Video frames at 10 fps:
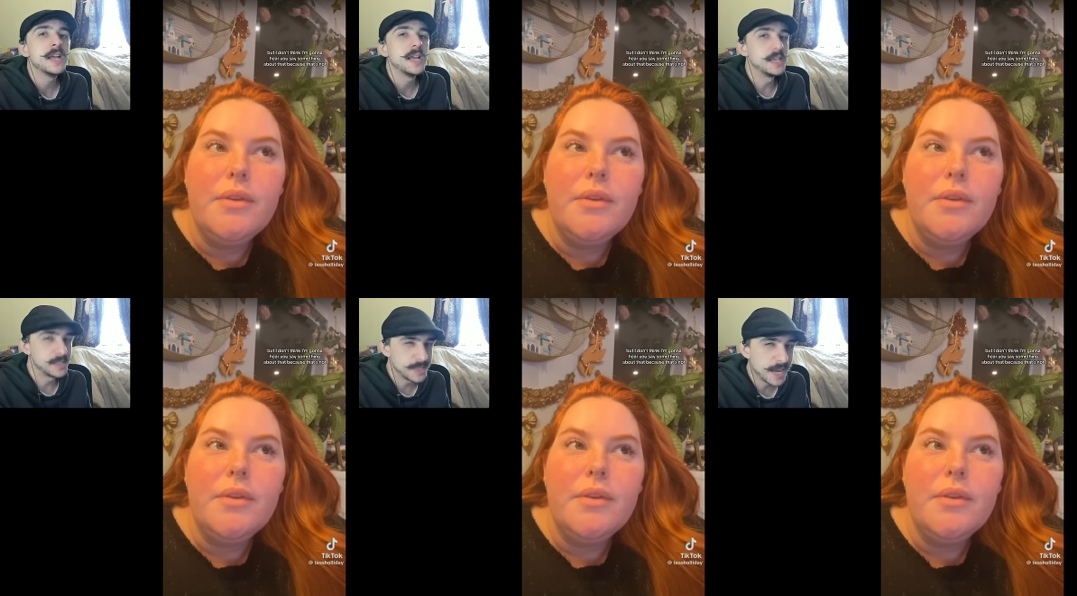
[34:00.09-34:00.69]

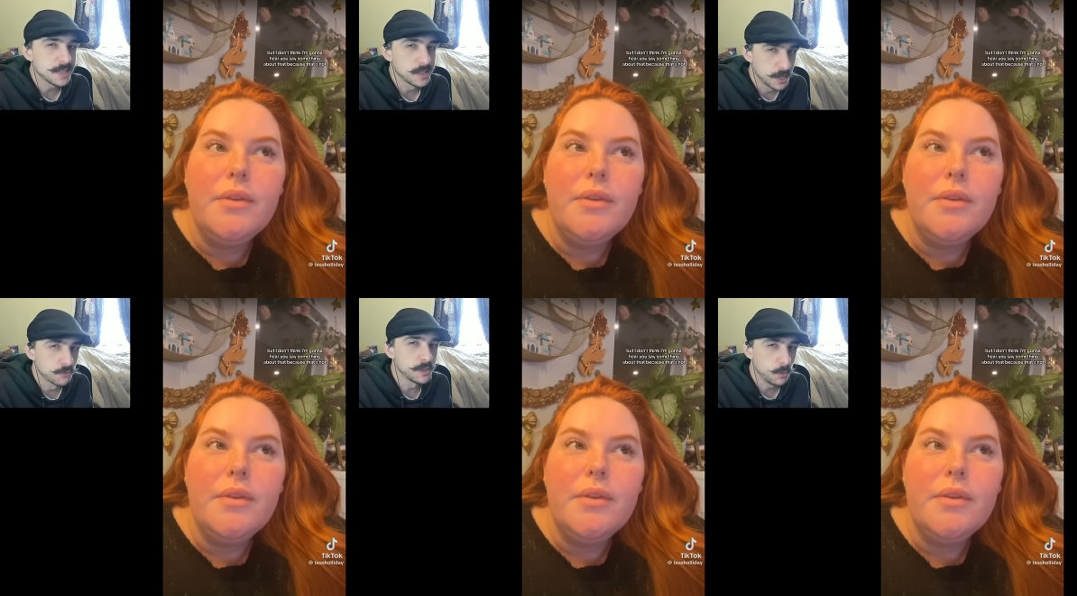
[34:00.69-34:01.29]
Speaker 1: Isn't that
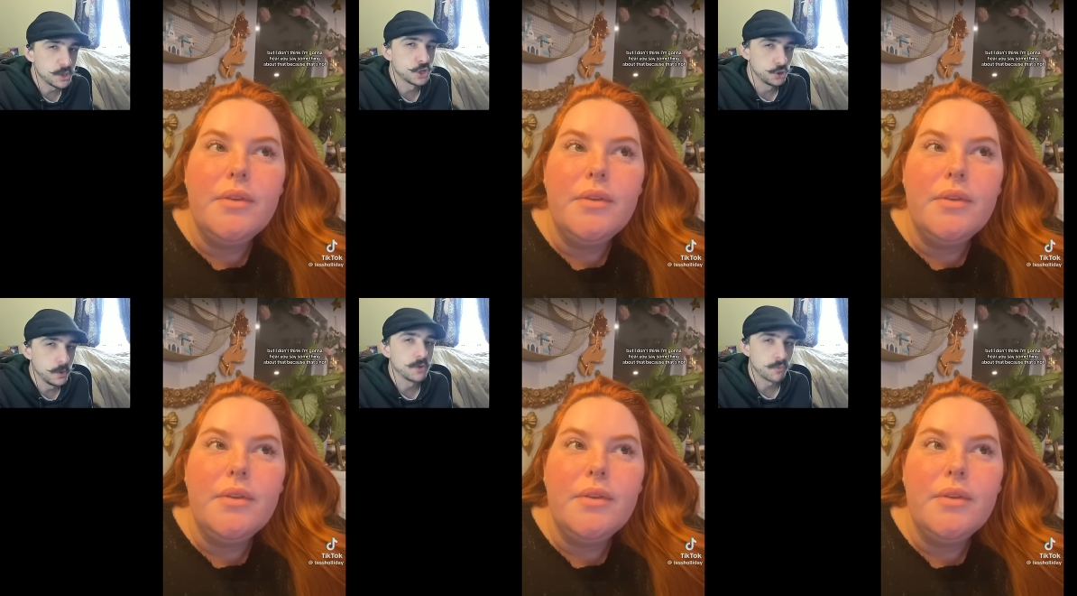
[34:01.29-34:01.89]
literally what you're
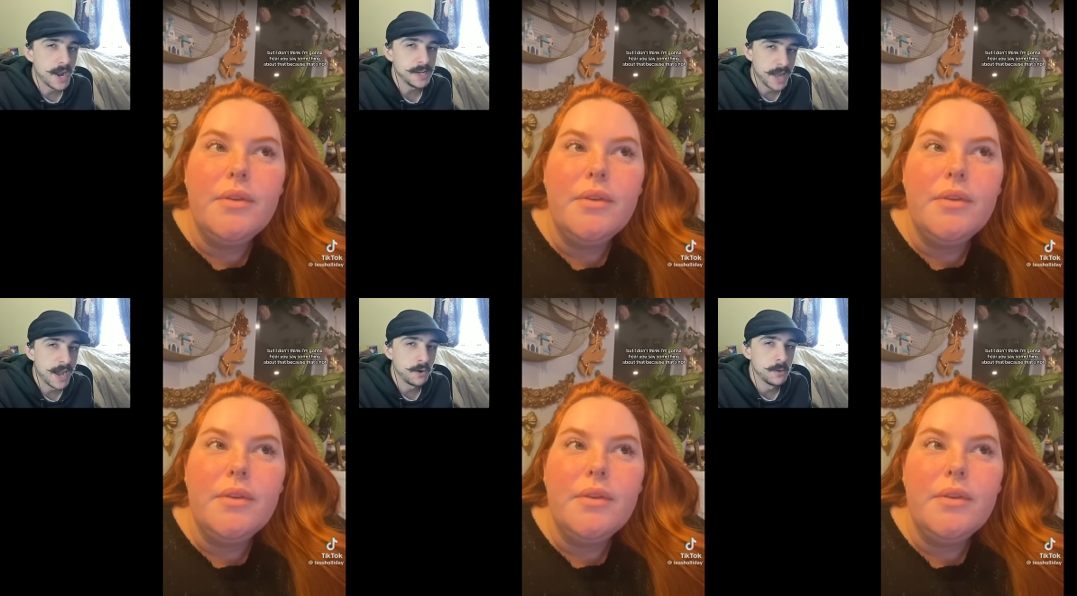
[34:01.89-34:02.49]
doing right
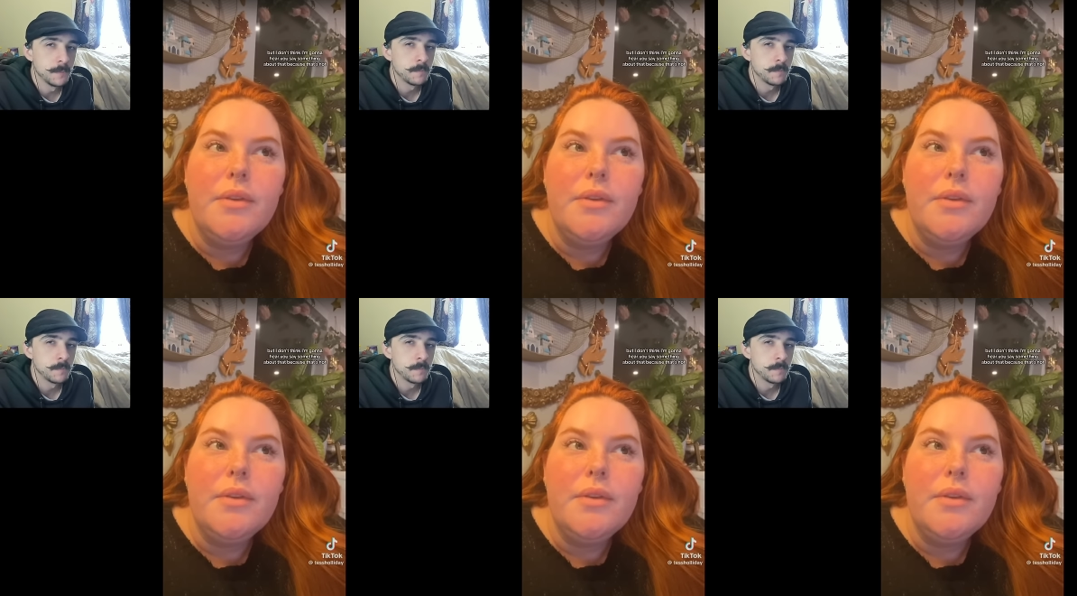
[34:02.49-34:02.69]
now?